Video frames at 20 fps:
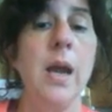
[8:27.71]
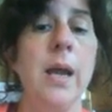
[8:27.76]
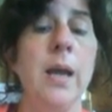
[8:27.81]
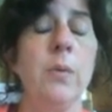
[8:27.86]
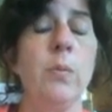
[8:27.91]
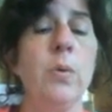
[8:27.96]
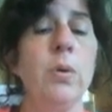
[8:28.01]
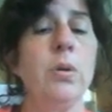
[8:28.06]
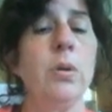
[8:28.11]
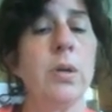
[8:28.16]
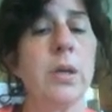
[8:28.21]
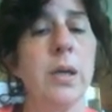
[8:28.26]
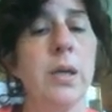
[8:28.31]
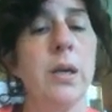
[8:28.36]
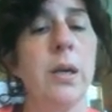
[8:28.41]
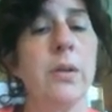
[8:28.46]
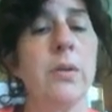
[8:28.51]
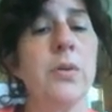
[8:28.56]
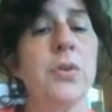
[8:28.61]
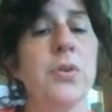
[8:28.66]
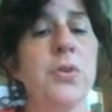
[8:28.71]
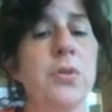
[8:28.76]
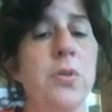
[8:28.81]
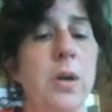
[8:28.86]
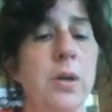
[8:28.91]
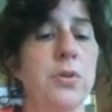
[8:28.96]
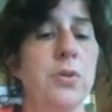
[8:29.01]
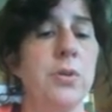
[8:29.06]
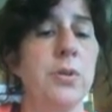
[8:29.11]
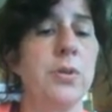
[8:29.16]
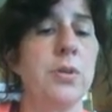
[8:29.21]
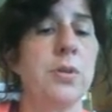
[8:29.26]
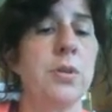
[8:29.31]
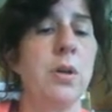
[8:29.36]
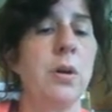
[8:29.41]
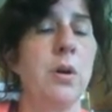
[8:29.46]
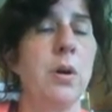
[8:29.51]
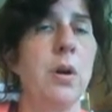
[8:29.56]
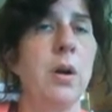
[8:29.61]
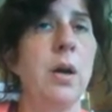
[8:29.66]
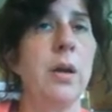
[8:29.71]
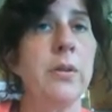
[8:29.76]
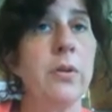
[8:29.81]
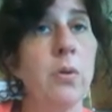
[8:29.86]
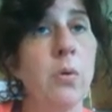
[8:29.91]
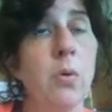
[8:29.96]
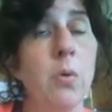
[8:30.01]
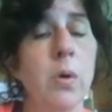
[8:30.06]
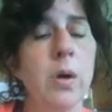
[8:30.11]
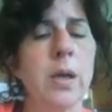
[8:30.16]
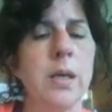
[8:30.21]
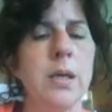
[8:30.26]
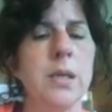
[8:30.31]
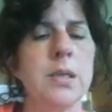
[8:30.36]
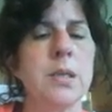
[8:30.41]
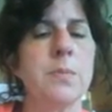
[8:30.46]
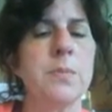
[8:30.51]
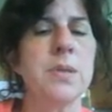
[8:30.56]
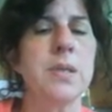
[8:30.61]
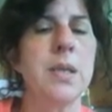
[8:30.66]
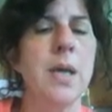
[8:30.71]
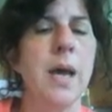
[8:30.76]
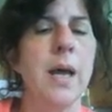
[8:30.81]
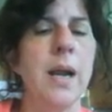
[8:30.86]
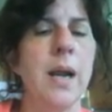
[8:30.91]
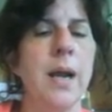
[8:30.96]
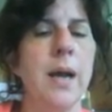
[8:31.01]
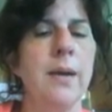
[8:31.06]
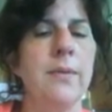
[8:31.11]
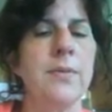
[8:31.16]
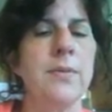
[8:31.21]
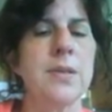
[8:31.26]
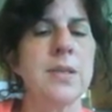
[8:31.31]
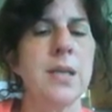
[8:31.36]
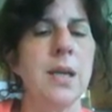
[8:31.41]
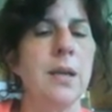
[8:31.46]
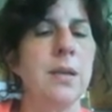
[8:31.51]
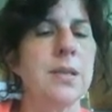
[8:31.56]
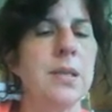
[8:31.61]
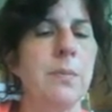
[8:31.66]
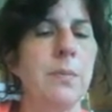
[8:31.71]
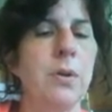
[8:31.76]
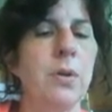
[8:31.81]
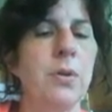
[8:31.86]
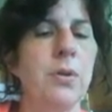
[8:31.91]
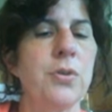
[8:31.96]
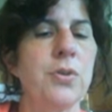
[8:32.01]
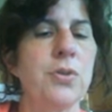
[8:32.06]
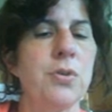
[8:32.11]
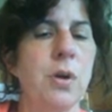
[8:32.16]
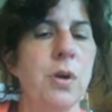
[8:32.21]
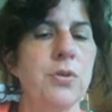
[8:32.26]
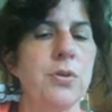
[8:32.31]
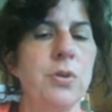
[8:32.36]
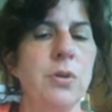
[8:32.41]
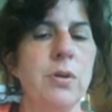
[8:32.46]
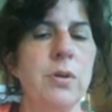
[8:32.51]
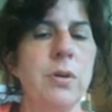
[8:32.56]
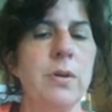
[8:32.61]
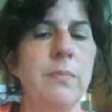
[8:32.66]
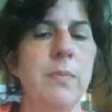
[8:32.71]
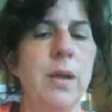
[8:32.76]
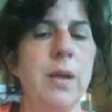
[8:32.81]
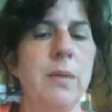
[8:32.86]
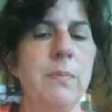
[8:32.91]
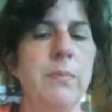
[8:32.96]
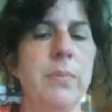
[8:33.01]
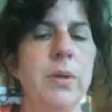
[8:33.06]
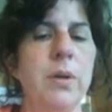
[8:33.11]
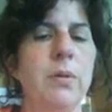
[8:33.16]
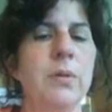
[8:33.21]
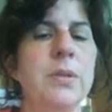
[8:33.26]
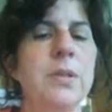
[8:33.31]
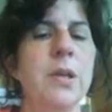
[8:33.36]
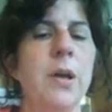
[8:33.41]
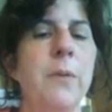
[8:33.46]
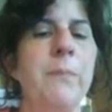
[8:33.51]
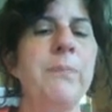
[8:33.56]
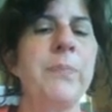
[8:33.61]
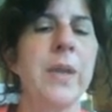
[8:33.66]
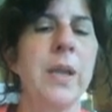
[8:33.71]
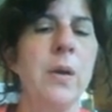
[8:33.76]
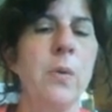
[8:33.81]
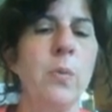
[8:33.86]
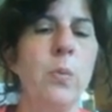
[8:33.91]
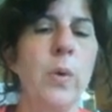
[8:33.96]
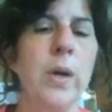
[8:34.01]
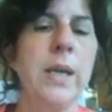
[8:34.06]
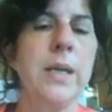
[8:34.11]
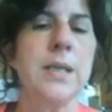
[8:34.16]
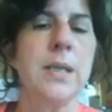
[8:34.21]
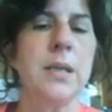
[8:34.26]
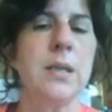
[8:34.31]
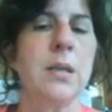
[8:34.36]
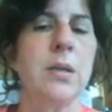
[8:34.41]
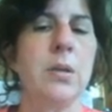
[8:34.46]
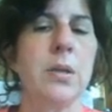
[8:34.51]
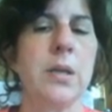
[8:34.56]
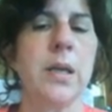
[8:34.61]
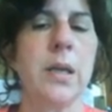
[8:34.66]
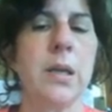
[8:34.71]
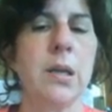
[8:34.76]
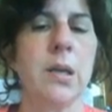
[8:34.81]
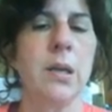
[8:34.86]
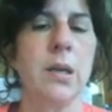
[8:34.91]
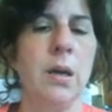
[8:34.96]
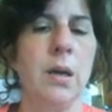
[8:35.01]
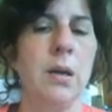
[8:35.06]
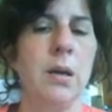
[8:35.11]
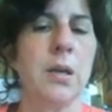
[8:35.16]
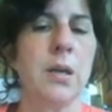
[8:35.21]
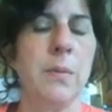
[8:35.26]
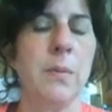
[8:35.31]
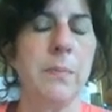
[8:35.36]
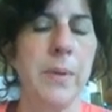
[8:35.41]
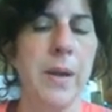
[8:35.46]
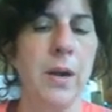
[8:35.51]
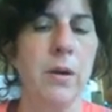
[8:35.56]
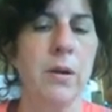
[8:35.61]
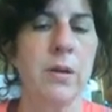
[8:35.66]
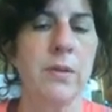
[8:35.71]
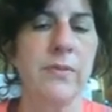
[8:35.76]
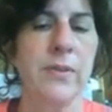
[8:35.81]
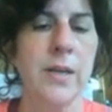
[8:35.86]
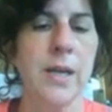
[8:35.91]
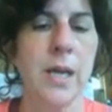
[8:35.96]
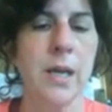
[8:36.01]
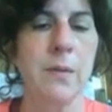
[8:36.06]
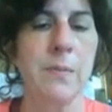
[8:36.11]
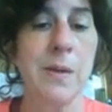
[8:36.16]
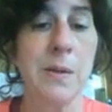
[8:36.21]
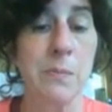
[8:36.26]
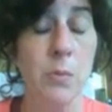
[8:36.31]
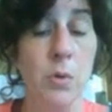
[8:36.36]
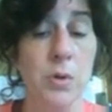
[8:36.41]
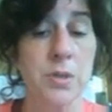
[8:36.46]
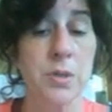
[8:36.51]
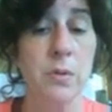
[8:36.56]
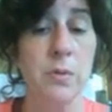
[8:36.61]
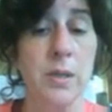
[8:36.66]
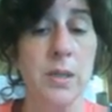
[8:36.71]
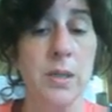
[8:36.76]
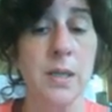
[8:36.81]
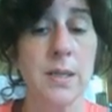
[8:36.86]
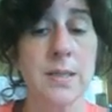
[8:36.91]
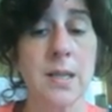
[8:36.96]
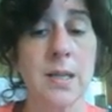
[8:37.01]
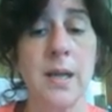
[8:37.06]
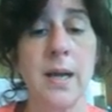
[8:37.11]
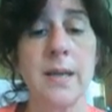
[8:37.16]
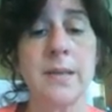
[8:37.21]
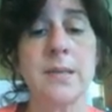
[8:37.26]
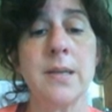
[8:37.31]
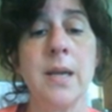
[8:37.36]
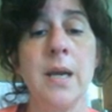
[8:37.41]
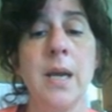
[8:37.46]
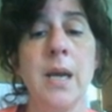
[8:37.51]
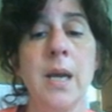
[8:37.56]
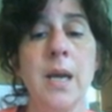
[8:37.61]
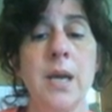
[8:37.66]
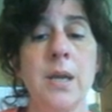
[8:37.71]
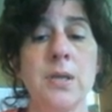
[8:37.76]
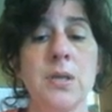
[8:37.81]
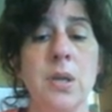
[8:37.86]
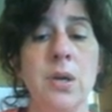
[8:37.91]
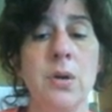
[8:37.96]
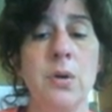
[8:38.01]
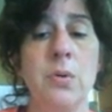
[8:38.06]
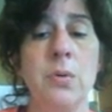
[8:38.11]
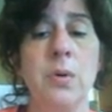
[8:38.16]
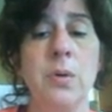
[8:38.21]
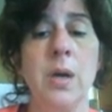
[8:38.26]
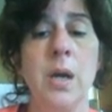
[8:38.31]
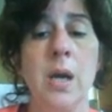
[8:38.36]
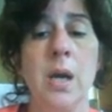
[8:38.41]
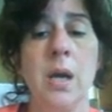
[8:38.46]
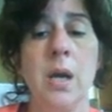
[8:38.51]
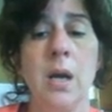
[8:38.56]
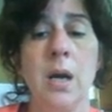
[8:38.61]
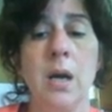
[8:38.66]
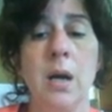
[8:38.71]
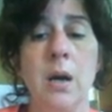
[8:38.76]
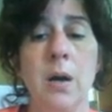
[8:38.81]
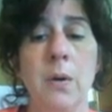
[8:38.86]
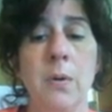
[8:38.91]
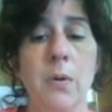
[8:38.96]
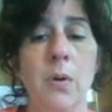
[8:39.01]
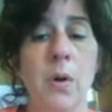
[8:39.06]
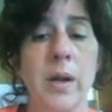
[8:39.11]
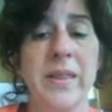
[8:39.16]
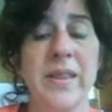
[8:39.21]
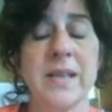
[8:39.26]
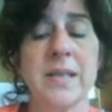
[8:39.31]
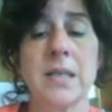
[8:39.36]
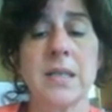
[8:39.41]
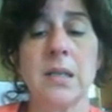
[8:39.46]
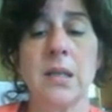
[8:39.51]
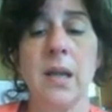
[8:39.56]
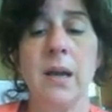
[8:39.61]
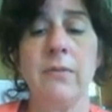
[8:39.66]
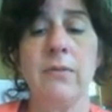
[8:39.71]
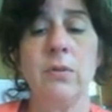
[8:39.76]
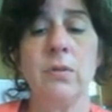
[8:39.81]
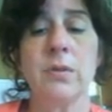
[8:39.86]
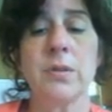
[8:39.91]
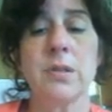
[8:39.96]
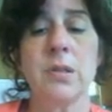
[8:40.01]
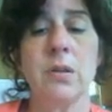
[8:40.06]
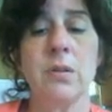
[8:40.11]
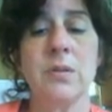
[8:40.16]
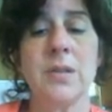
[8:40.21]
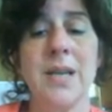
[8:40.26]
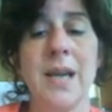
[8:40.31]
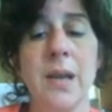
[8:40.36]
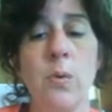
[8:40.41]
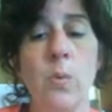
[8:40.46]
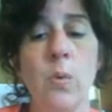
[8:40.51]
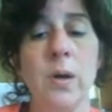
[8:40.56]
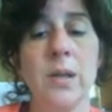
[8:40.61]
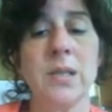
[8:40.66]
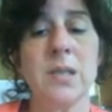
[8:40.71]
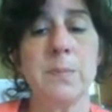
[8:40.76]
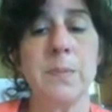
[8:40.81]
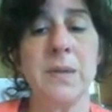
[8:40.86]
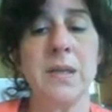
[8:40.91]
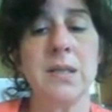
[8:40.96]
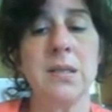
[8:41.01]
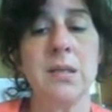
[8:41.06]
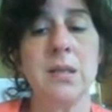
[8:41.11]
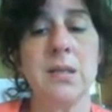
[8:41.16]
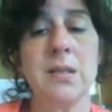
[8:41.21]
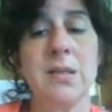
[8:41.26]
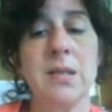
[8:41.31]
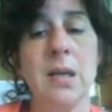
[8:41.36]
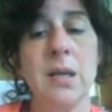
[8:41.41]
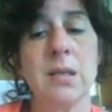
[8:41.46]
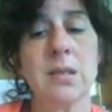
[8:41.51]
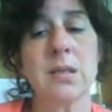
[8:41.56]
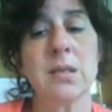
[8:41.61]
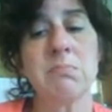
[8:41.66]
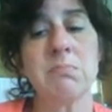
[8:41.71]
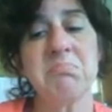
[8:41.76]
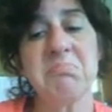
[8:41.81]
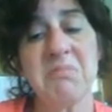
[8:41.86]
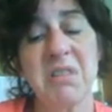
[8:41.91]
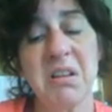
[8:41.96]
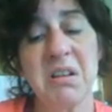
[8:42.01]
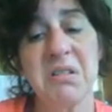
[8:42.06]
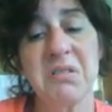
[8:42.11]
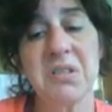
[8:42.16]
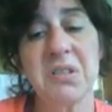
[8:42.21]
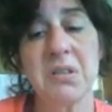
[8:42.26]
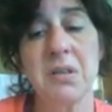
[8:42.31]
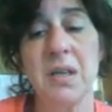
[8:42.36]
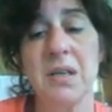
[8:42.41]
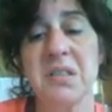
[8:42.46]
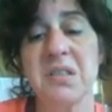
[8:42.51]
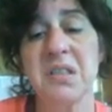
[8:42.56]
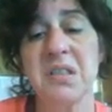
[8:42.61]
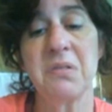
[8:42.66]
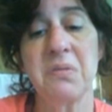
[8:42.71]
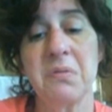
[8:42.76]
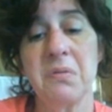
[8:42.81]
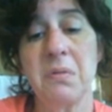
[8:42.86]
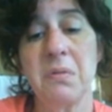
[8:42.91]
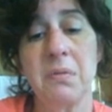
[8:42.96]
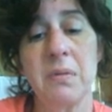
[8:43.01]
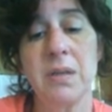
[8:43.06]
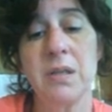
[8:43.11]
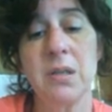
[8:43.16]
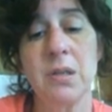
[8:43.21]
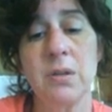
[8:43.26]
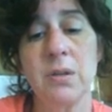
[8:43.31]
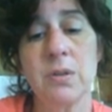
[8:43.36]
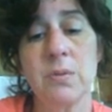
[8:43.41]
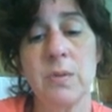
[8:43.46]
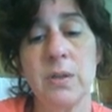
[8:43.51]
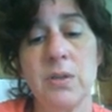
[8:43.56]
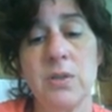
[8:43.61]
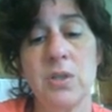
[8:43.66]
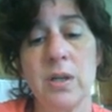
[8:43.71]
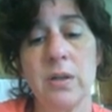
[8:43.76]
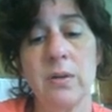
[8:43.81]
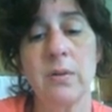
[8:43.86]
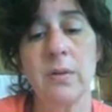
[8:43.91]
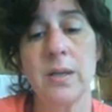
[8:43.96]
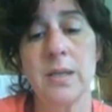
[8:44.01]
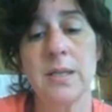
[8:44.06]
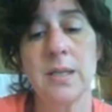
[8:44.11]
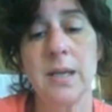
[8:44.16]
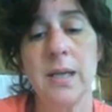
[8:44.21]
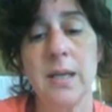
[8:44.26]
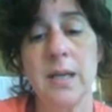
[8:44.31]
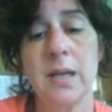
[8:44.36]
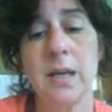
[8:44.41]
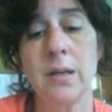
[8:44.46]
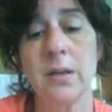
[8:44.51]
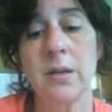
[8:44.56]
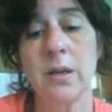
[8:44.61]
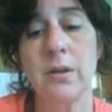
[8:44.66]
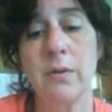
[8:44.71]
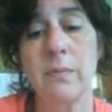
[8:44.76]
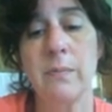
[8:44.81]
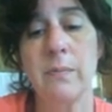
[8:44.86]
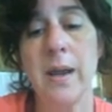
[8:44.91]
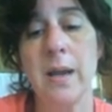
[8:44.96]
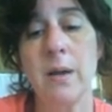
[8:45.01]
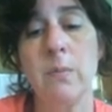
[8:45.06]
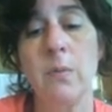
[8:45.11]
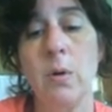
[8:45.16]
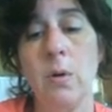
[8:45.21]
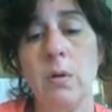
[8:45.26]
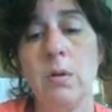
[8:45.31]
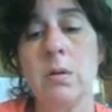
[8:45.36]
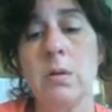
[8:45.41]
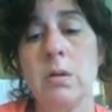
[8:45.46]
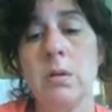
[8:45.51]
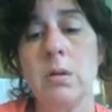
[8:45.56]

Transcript: And we'll look at other structures or other organisms that have similar structure and build. So we tend to look at comparative anatomy more so in this class, so or on this level. So take one species that's close to us. So what we do is we generally take another mammal